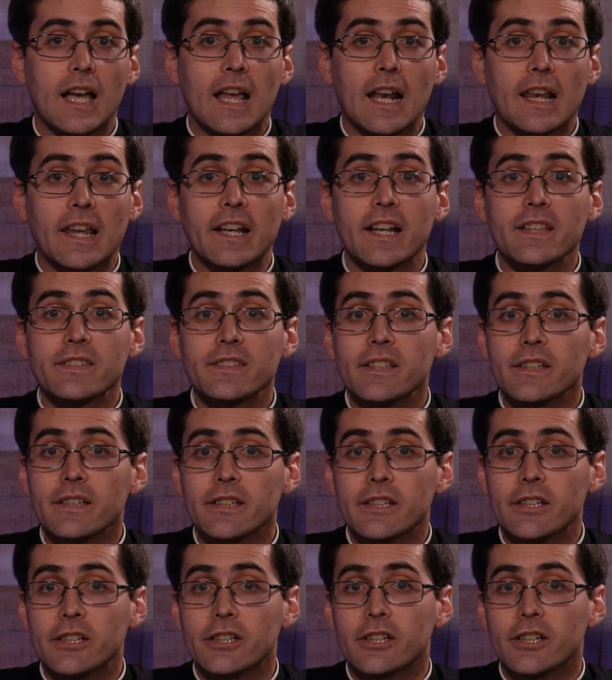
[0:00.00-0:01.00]
Let us see
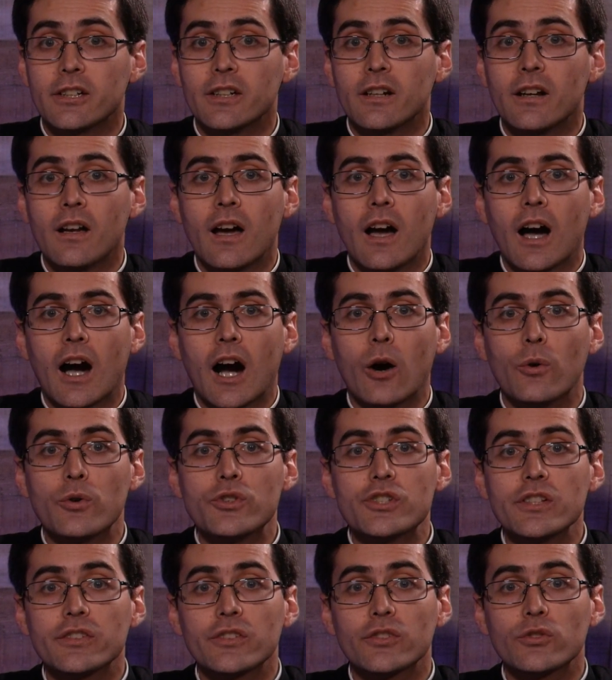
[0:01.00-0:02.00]
here how
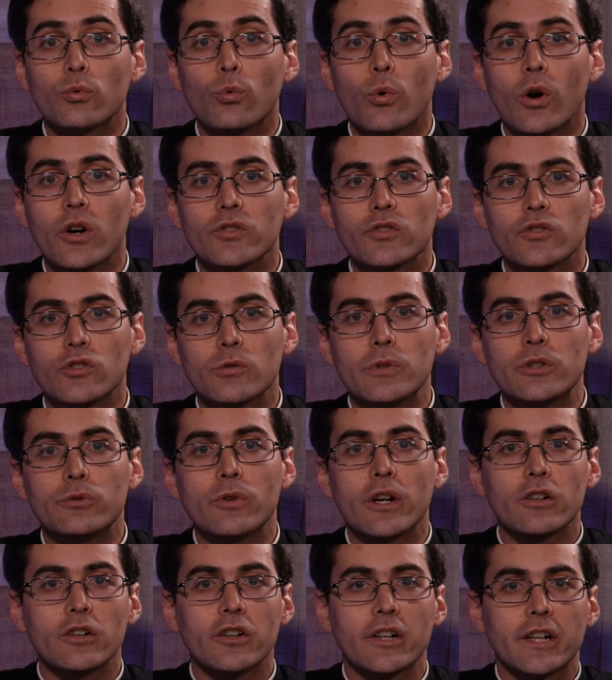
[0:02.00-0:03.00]
Jesus wants to be
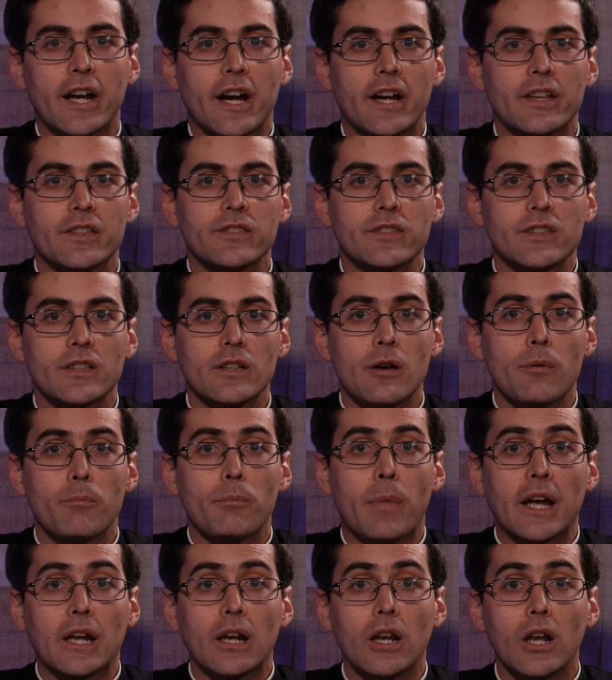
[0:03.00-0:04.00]
recognized
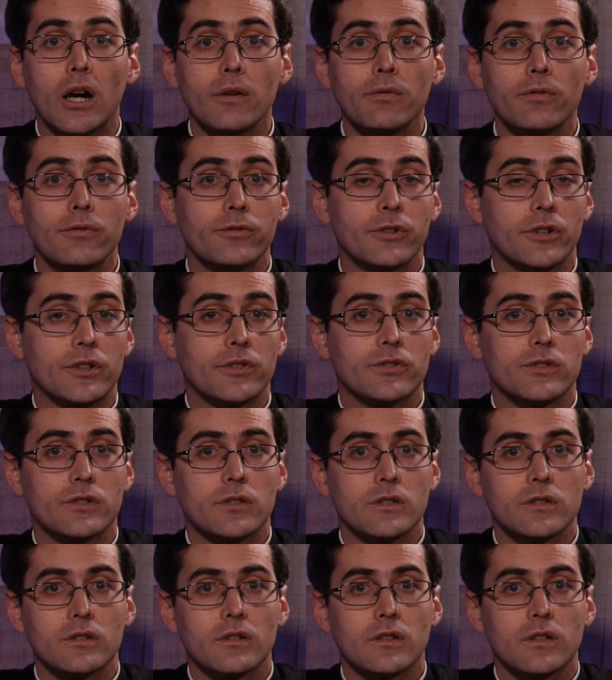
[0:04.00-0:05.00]
by love first,
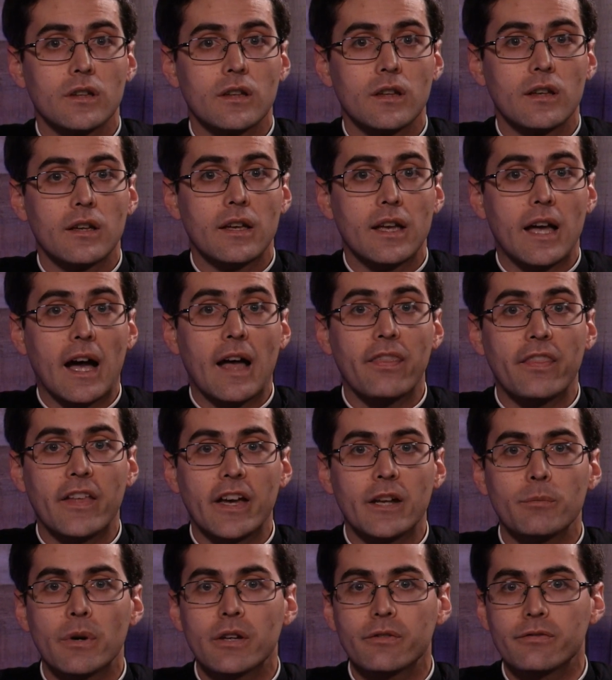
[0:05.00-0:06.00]
and
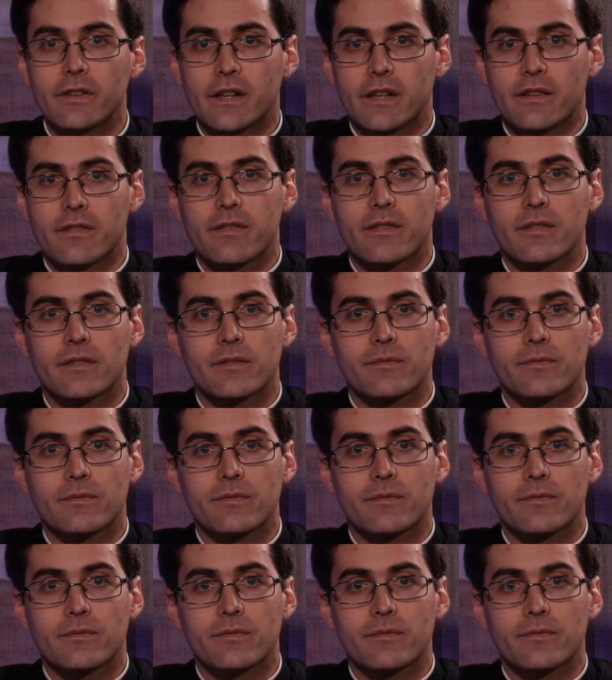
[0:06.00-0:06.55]
then by faith.